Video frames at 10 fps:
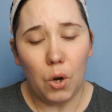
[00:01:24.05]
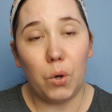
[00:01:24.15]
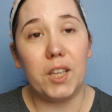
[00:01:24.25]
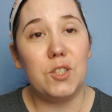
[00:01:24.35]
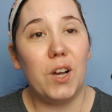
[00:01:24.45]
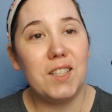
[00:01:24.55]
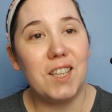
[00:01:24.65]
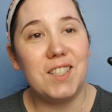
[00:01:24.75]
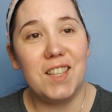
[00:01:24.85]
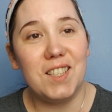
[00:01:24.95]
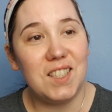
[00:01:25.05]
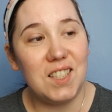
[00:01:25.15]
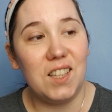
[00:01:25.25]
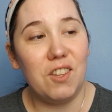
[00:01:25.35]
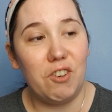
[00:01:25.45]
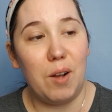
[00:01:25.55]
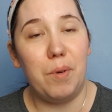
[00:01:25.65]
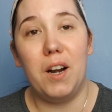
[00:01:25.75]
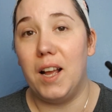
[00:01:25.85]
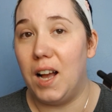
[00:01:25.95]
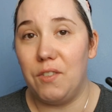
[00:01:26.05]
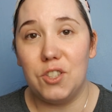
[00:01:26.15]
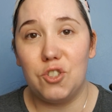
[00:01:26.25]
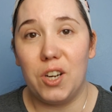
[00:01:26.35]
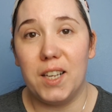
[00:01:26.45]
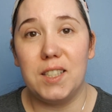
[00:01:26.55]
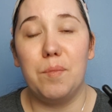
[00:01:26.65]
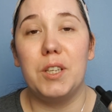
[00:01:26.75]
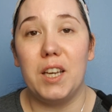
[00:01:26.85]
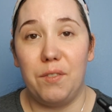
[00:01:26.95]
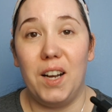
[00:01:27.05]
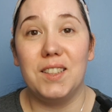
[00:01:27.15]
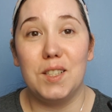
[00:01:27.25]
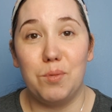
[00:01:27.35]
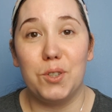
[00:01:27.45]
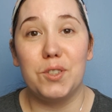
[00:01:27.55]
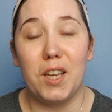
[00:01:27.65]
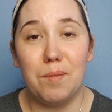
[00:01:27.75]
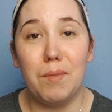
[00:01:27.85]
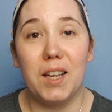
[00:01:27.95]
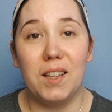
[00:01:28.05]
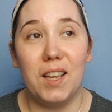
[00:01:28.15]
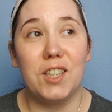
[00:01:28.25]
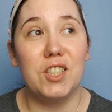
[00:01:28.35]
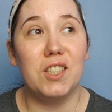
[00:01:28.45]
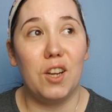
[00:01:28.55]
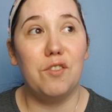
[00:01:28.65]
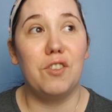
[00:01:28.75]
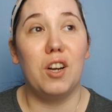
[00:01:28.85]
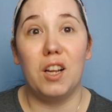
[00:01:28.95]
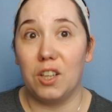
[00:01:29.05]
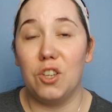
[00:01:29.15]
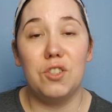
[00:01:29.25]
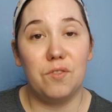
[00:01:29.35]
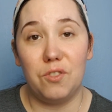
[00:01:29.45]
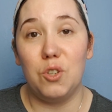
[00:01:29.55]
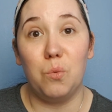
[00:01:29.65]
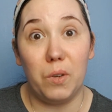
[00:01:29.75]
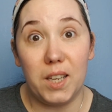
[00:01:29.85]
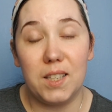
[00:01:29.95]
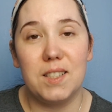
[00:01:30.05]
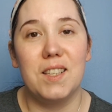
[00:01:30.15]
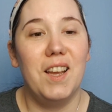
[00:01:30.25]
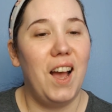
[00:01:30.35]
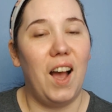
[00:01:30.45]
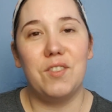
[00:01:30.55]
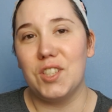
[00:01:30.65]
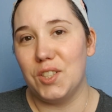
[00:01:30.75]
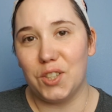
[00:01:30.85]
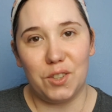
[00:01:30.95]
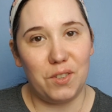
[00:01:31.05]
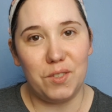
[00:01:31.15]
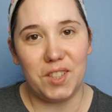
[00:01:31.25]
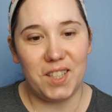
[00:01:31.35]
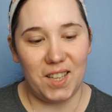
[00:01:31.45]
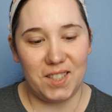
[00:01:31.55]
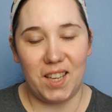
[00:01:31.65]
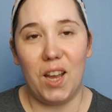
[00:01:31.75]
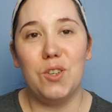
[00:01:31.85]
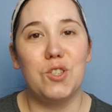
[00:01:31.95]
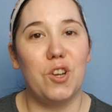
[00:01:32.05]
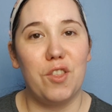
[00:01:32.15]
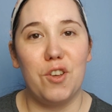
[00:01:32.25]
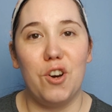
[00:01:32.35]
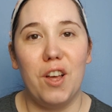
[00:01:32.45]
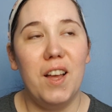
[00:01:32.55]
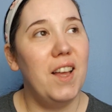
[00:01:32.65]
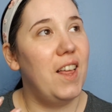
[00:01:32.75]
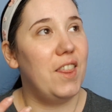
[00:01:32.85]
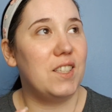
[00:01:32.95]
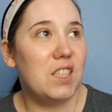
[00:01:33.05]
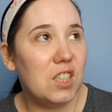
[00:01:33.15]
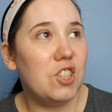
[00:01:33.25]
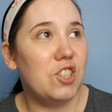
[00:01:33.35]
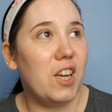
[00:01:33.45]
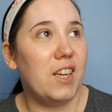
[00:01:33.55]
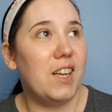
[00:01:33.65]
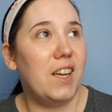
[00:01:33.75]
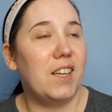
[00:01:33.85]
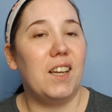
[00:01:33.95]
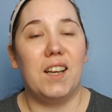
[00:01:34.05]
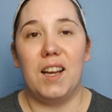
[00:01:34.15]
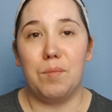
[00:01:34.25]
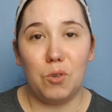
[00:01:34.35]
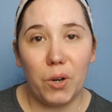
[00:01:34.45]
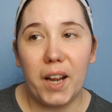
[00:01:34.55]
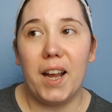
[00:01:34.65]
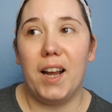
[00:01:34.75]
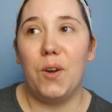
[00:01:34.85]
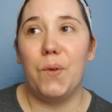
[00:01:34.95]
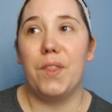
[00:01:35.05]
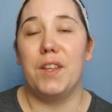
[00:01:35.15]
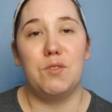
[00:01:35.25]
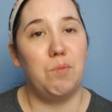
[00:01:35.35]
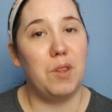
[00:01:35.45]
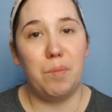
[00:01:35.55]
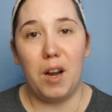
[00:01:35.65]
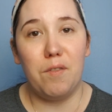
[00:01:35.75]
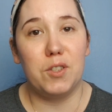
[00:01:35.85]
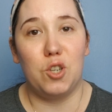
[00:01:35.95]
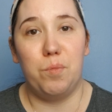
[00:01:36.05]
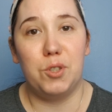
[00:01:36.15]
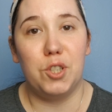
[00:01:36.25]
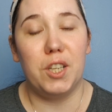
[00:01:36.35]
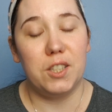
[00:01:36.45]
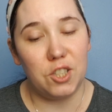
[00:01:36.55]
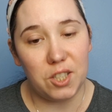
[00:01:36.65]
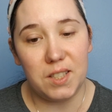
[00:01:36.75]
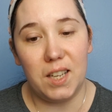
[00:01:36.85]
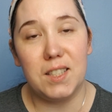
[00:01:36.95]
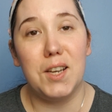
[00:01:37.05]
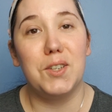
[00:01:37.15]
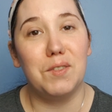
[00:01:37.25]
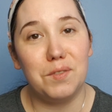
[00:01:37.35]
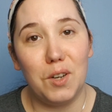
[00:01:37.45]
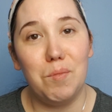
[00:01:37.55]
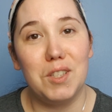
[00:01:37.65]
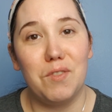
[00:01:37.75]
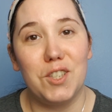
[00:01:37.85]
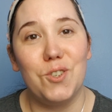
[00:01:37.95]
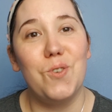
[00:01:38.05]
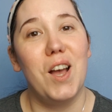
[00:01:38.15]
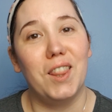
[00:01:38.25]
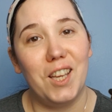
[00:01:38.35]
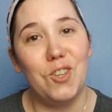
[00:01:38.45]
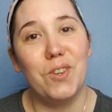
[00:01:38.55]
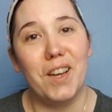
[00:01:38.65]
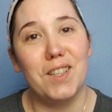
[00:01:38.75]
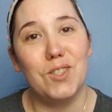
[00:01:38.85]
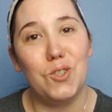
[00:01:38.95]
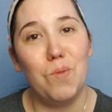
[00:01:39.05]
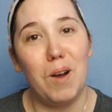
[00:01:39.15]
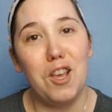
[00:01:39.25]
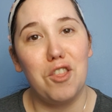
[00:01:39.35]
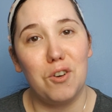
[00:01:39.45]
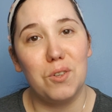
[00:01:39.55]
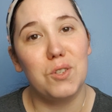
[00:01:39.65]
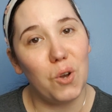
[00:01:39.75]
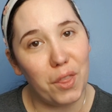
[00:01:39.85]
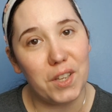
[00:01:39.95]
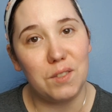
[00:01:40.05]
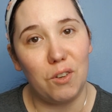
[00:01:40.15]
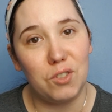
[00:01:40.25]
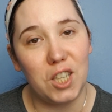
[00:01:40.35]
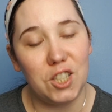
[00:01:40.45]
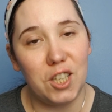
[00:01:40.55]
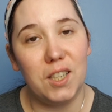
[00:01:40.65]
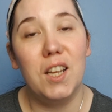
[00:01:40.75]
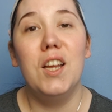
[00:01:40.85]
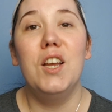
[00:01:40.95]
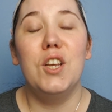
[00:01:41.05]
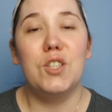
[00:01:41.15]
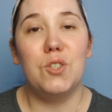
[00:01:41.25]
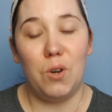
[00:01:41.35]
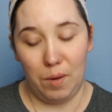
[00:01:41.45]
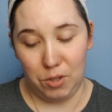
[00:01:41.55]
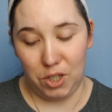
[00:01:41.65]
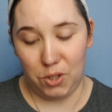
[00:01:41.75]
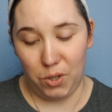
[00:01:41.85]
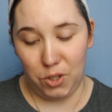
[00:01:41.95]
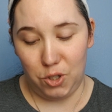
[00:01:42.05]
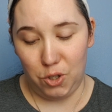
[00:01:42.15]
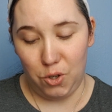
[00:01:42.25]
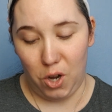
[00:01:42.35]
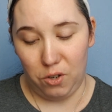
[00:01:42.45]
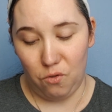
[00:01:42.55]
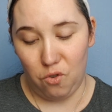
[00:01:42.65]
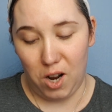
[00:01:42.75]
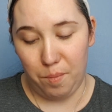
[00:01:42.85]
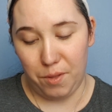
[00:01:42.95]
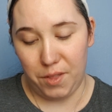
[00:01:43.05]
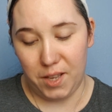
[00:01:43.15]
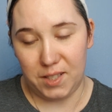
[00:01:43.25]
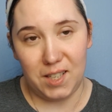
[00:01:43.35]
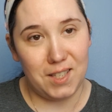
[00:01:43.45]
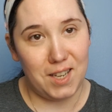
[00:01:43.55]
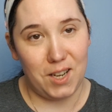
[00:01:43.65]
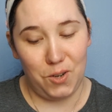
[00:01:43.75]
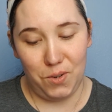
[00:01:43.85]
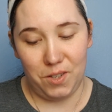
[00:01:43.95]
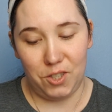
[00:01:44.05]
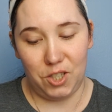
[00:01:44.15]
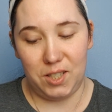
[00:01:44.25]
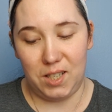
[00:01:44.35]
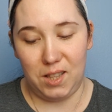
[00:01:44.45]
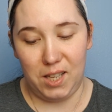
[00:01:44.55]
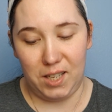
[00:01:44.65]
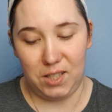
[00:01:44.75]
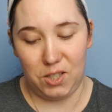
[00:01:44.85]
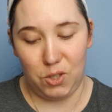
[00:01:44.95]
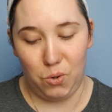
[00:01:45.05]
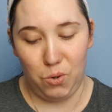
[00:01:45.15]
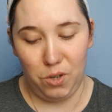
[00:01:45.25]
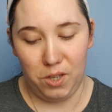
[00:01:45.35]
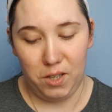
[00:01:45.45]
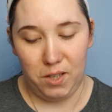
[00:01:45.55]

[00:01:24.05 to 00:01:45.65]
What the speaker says: Okay, so as you can see, this is still in the wrapper. I haven't tried it, but yeah, I've had this product in my collection now for a good few weeks. I've just not got around to testing it out, so I thought the sun is shining, I'm going out, this would be the perfect opportunity to just sit down and film this video and let you guys know my thoughts on this foundation. So I'm just going to unwrap this now, just like so.